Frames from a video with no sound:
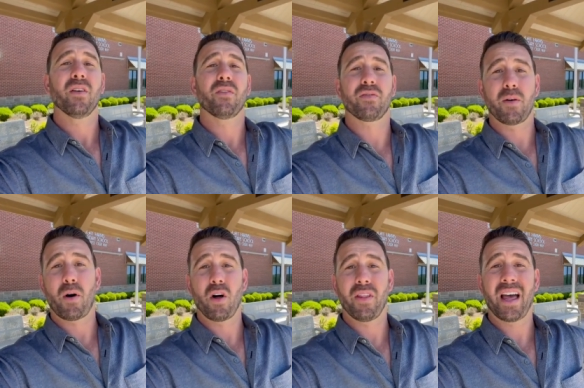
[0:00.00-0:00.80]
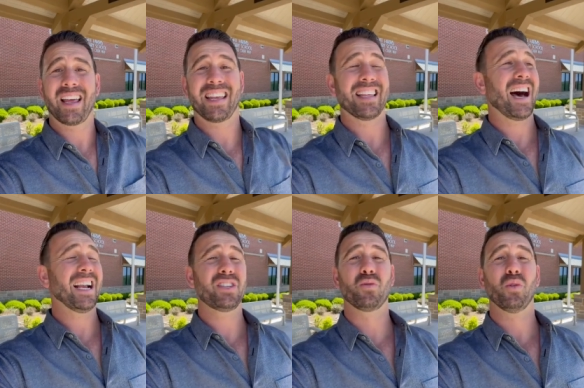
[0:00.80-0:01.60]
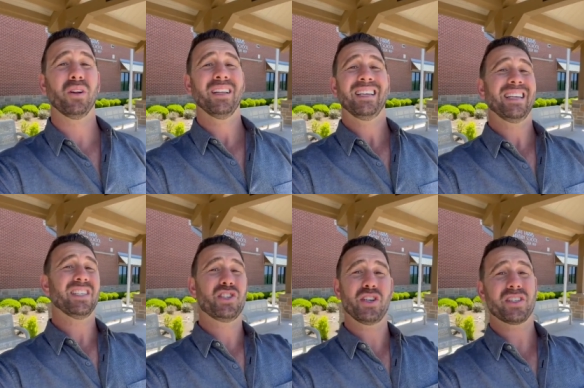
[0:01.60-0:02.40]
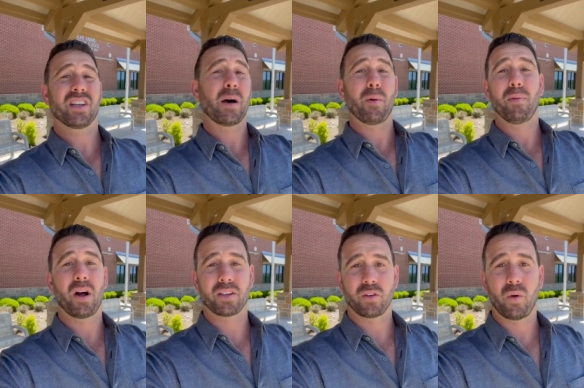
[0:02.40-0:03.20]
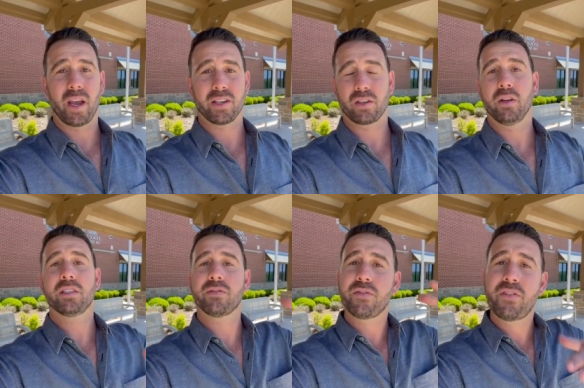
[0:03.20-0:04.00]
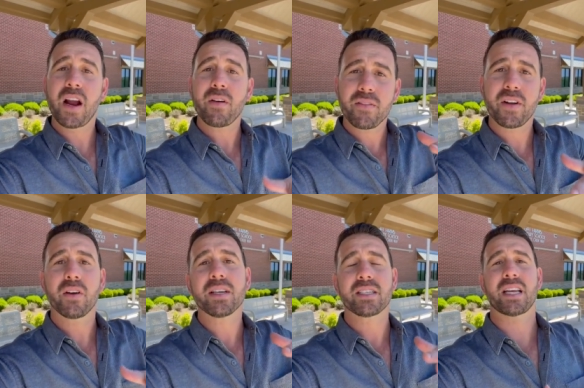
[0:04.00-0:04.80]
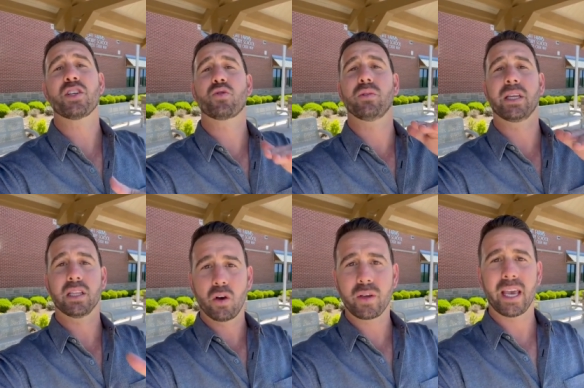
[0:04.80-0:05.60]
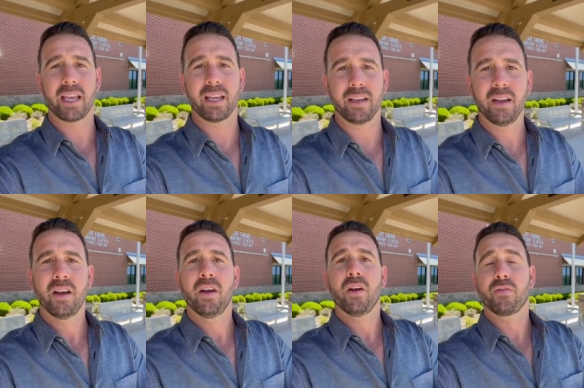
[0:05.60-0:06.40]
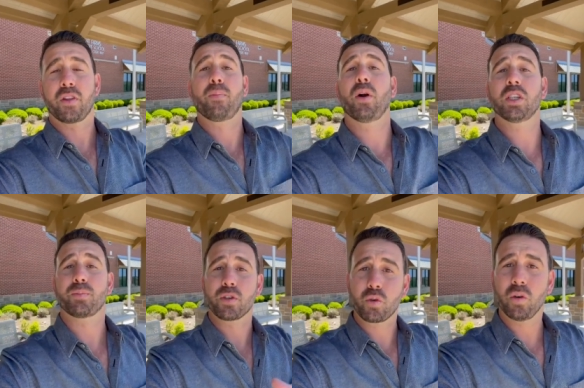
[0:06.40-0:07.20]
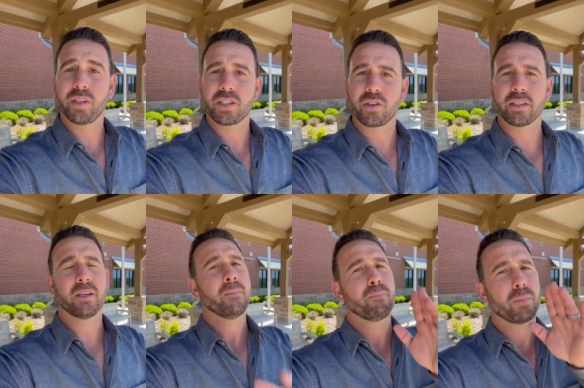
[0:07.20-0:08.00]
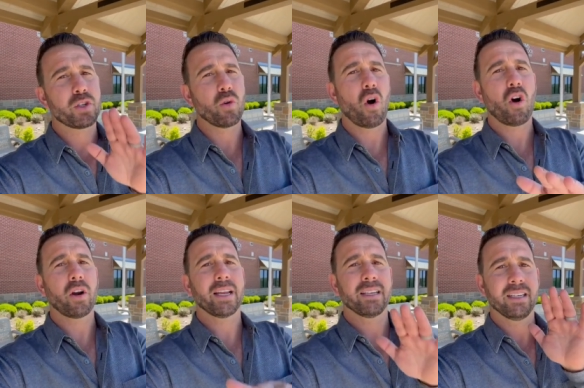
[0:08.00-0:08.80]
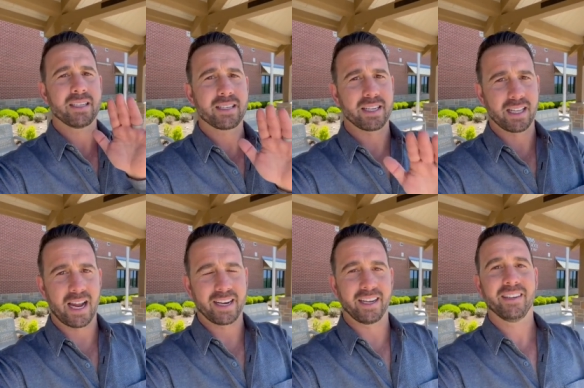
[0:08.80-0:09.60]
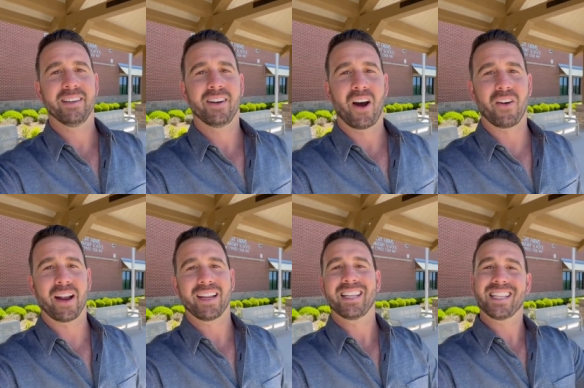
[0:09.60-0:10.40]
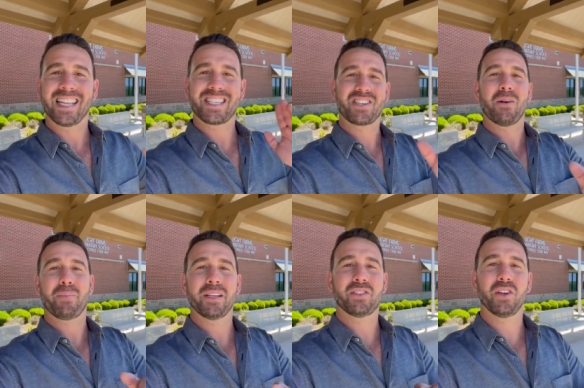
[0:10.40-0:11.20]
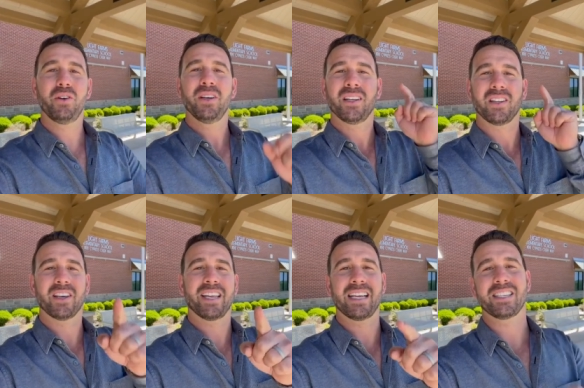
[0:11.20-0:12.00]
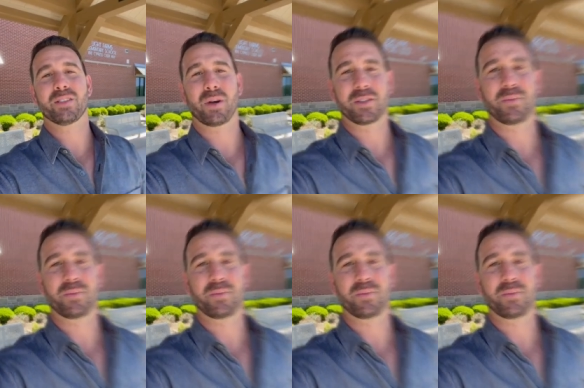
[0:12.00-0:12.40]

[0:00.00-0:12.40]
from all that, and the high school is just a couple blocks away. So this is very centrally located for the Prosper School District, but you are in Celina. All right, let's jump into looking at these price